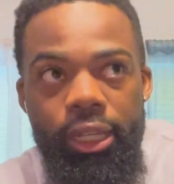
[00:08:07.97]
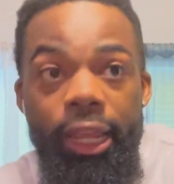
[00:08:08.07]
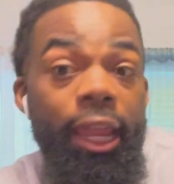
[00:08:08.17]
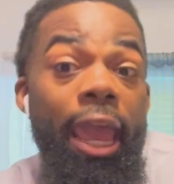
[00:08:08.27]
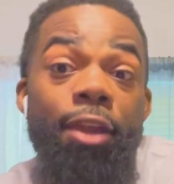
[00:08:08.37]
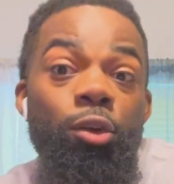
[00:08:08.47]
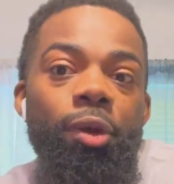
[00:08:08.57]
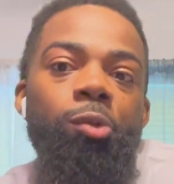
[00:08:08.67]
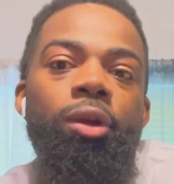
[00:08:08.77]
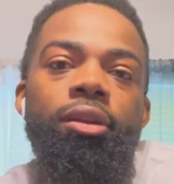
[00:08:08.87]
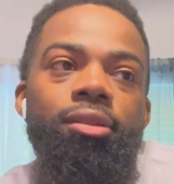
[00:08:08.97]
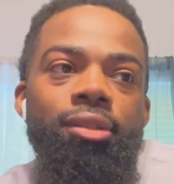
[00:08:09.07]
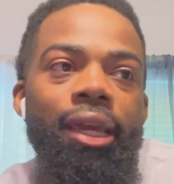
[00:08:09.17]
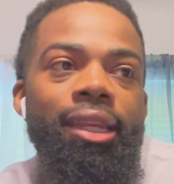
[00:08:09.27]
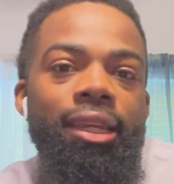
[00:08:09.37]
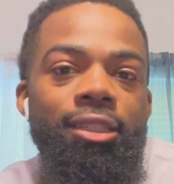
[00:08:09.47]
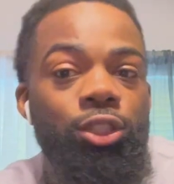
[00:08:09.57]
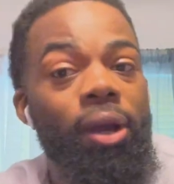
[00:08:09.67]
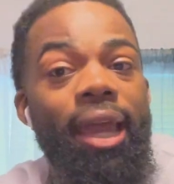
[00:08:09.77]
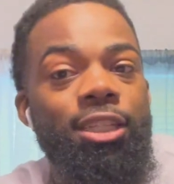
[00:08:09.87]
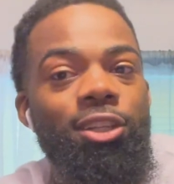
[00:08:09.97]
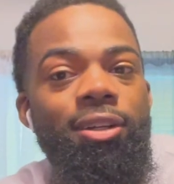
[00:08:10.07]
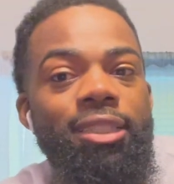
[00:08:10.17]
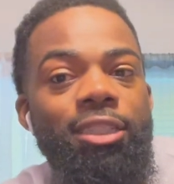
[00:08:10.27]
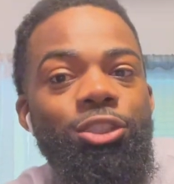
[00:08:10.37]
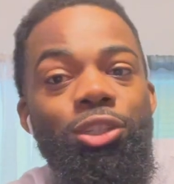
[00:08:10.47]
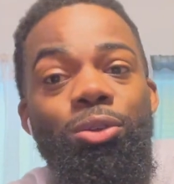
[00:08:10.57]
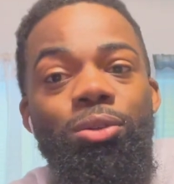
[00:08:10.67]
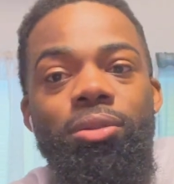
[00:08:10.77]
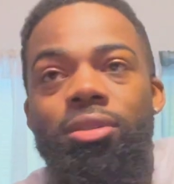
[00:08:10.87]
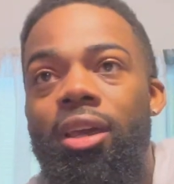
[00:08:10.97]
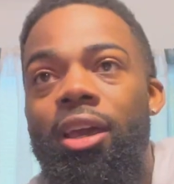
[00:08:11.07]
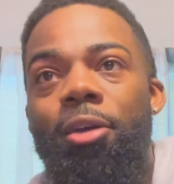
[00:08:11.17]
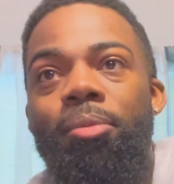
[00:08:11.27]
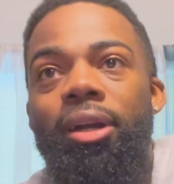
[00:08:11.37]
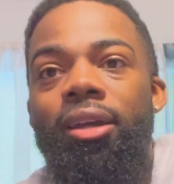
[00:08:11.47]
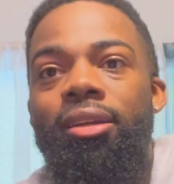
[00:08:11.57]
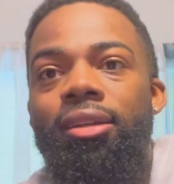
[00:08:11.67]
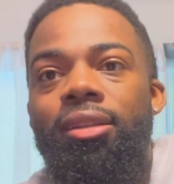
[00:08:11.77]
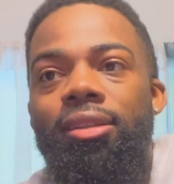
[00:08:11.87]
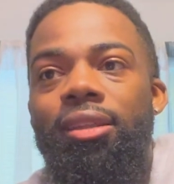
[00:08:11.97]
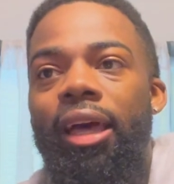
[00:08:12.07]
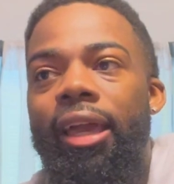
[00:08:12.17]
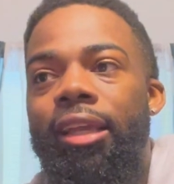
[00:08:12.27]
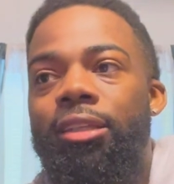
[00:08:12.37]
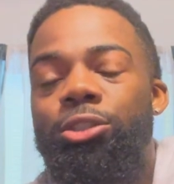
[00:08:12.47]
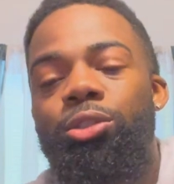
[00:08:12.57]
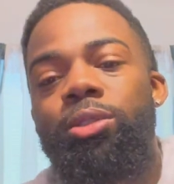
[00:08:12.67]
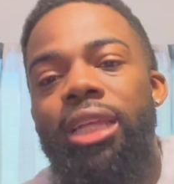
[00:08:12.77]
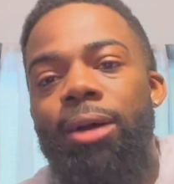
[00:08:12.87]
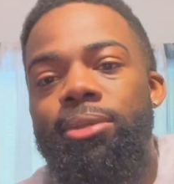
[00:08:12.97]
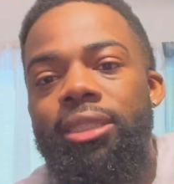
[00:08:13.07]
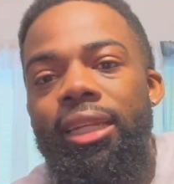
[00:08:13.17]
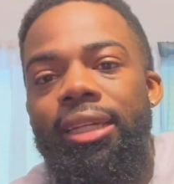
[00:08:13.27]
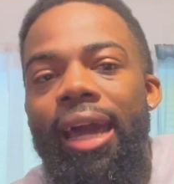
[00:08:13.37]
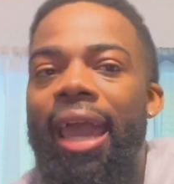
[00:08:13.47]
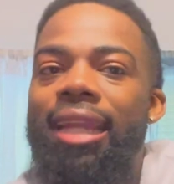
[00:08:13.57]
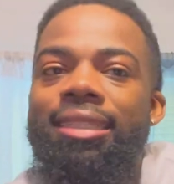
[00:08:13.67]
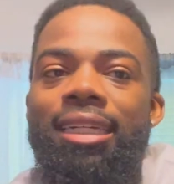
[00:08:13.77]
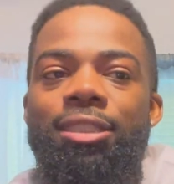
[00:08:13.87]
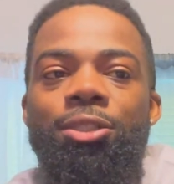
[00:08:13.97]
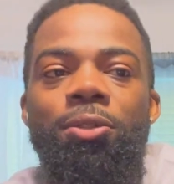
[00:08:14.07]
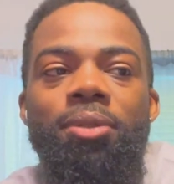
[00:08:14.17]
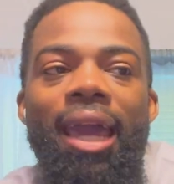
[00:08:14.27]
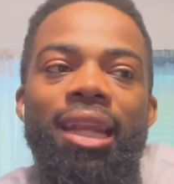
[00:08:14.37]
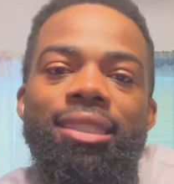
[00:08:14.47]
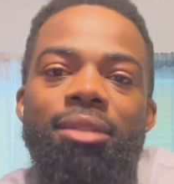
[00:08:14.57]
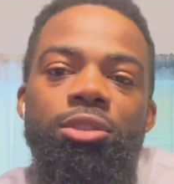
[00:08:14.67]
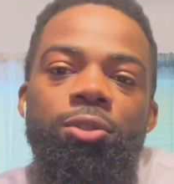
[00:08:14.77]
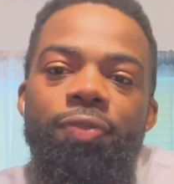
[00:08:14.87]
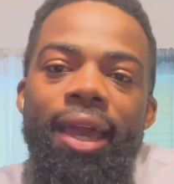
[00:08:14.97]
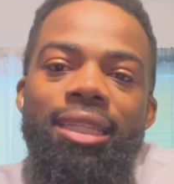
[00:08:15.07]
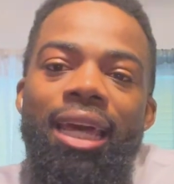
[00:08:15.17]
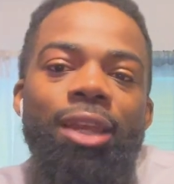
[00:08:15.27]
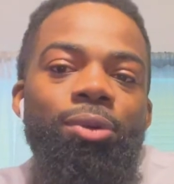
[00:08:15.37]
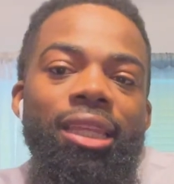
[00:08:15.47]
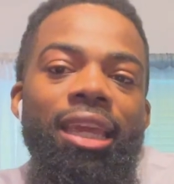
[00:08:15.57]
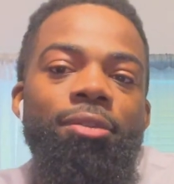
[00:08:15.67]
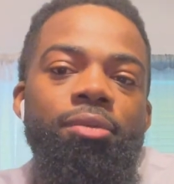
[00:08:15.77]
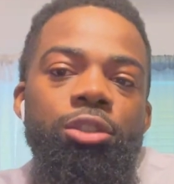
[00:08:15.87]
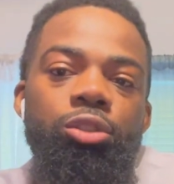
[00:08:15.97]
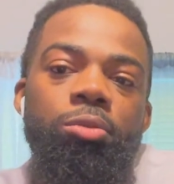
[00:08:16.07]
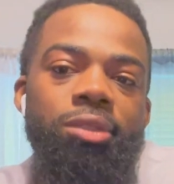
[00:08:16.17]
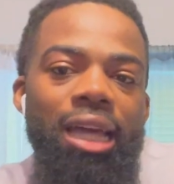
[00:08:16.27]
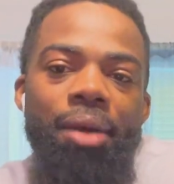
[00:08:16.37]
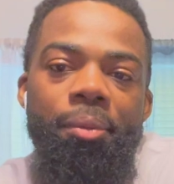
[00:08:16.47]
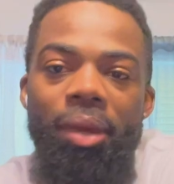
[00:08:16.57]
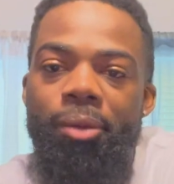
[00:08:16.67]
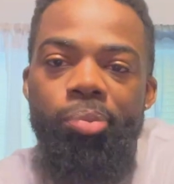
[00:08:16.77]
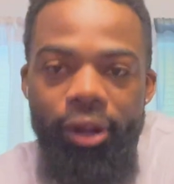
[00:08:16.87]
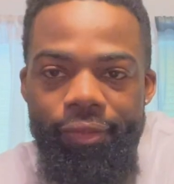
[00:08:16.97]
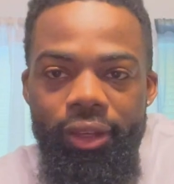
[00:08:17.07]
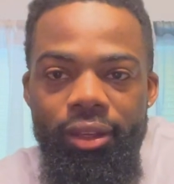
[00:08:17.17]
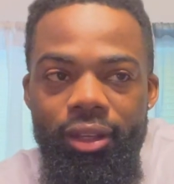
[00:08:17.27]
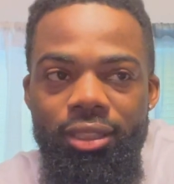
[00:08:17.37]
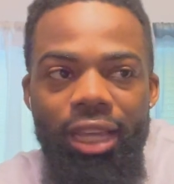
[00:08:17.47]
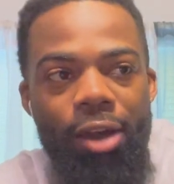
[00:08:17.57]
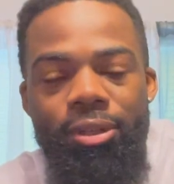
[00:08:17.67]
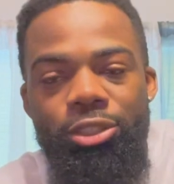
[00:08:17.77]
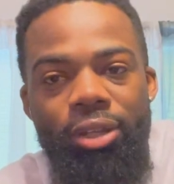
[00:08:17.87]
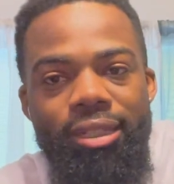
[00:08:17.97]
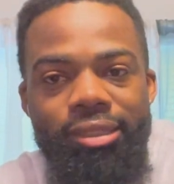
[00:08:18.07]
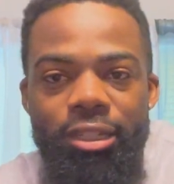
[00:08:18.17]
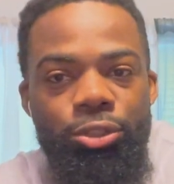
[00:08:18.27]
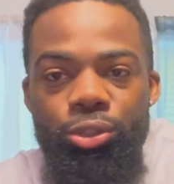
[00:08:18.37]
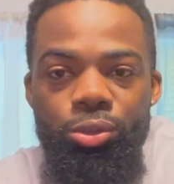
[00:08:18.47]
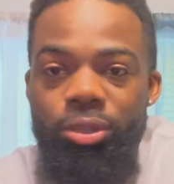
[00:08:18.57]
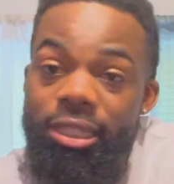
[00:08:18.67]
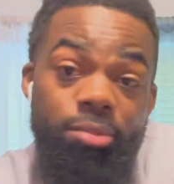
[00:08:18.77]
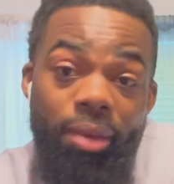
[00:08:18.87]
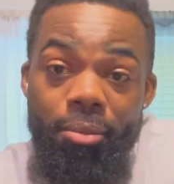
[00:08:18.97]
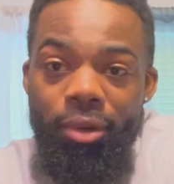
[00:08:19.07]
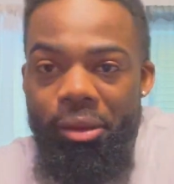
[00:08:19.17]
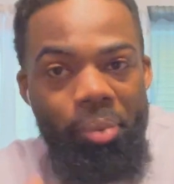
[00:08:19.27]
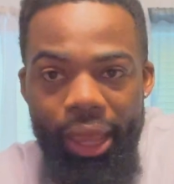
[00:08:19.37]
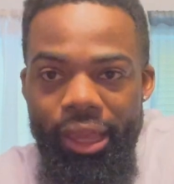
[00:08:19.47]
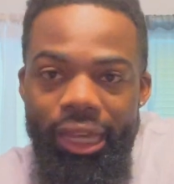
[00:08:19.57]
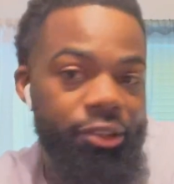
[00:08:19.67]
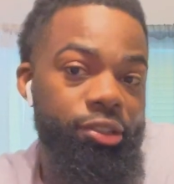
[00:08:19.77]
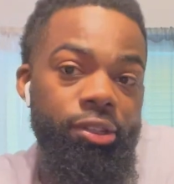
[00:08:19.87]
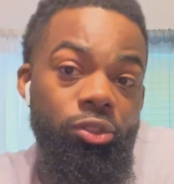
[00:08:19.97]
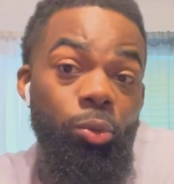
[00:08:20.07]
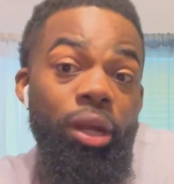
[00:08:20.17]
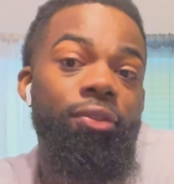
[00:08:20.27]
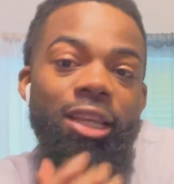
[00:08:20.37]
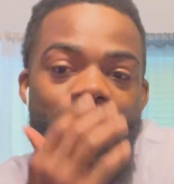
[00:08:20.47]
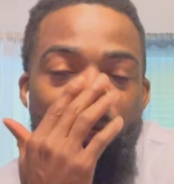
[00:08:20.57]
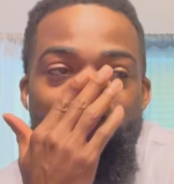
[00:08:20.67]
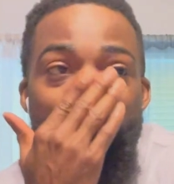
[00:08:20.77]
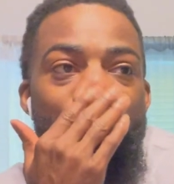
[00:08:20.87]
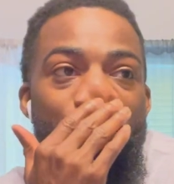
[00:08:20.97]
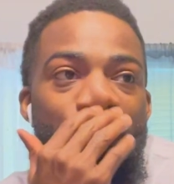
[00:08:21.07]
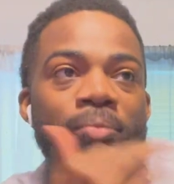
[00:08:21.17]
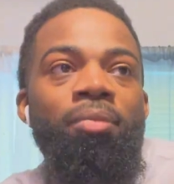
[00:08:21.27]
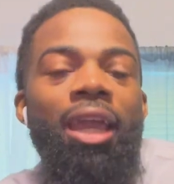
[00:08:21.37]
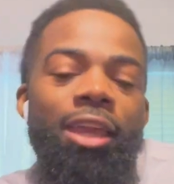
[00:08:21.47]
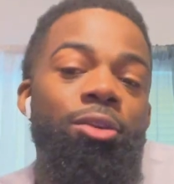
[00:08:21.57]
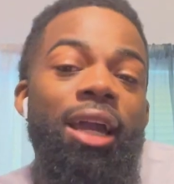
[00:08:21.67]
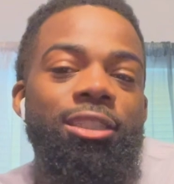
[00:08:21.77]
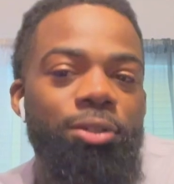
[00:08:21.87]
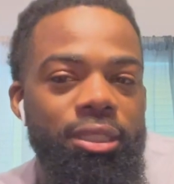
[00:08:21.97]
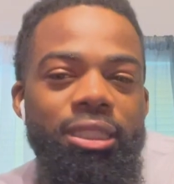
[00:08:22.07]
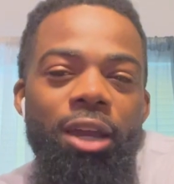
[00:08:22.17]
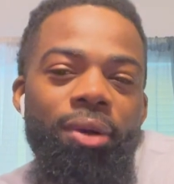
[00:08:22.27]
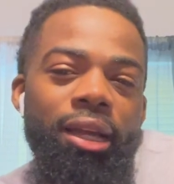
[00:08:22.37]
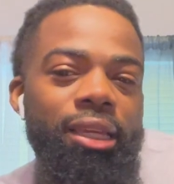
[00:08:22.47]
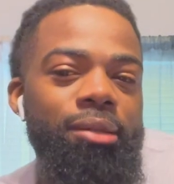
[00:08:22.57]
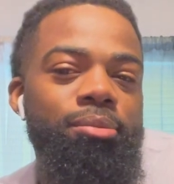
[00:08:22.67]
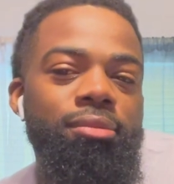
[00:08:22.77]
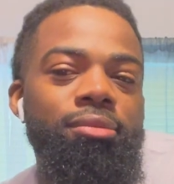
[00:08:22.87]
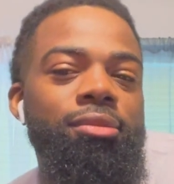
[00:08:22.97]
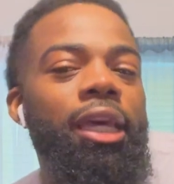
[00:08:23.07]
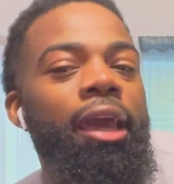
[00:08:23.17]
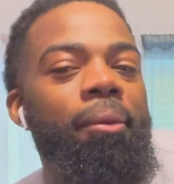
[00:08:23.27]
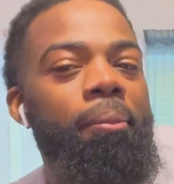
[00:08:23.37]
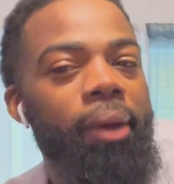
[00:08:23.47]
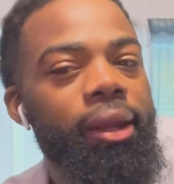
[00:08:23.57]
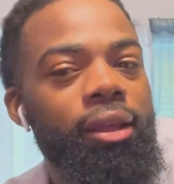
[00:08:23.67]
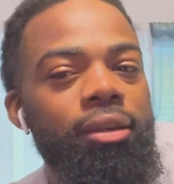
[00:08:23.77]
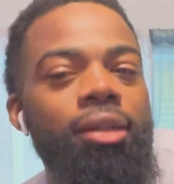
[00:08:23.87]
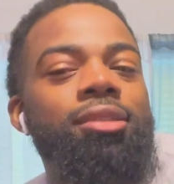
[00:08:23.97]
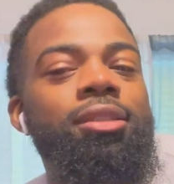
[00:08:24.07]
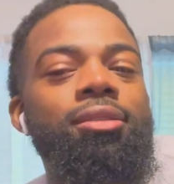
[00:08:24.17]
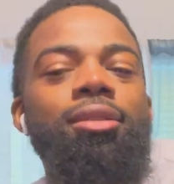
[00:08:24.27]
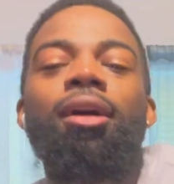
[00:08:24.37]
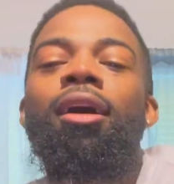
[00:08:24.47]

Then had nowhere to work. And then, so I started selling shoes. But, like, the shoes that I was selling, I had to sell it so fast, I didn't really give the shoes time to make profit. So I was just trying to sell shoes just to make money back, in a sense, or whatever the case may be. And you guys can understand why I keep saying money, in a sense.